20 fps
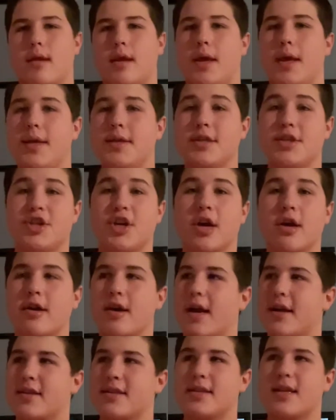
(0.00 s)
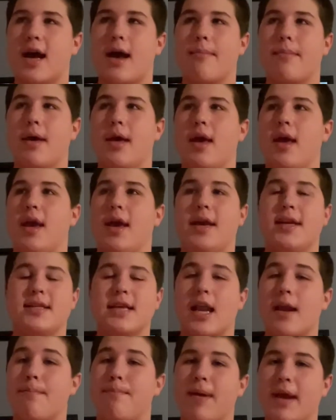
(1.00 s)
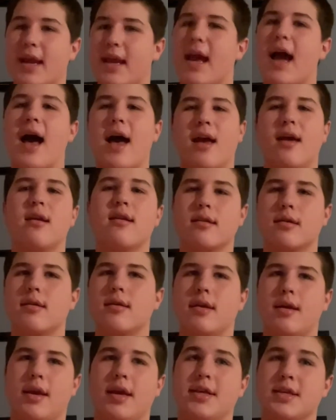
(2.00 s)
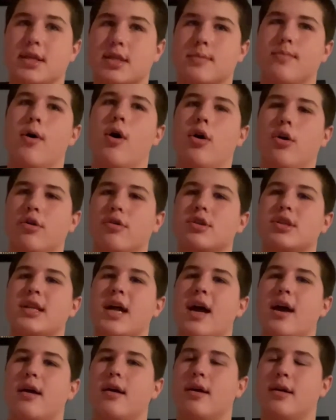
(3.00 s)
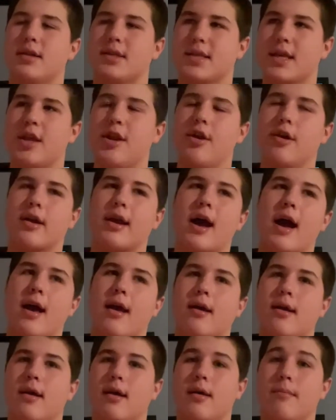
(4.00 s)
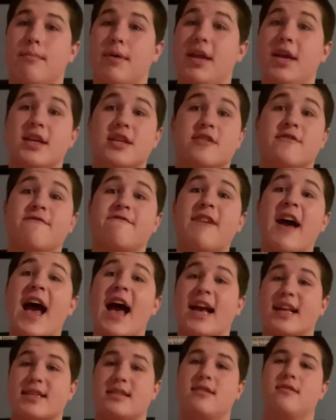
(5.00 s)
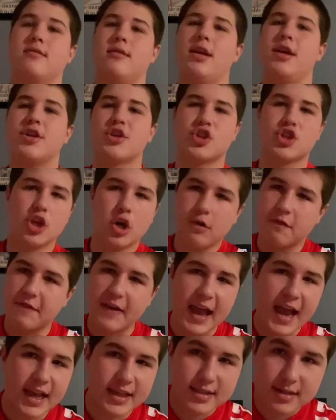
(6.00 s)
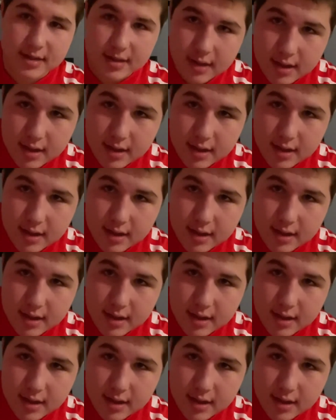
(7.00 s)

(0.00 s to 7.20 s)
He's a juggernaut to stop. He's not a big guy. He's a smaller, skinnier guy, but he is fast. He is so fast.